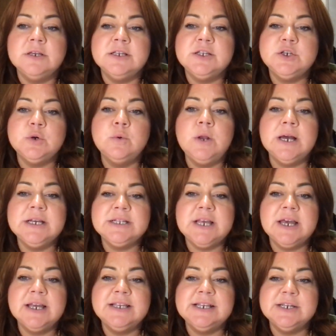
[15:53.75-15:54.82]
His school
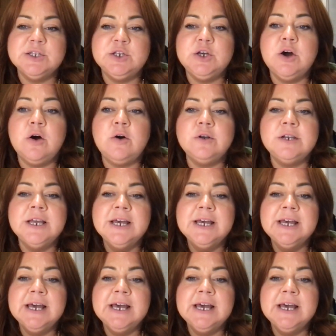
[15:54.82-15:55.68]
anxiety is gone.